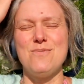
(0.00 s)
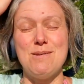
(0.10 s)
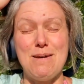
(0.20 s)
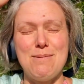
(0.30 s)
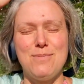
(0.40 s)

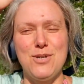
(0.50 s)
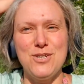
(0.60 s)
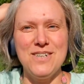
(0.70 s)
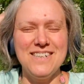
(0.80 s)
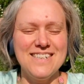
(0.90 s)

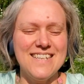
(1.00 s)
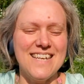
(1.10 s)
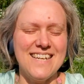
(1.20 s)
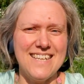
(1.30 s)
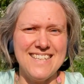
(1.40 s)
remember,
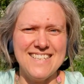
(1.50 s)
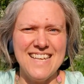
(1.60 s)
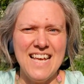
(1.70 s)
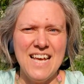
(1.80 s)
that is.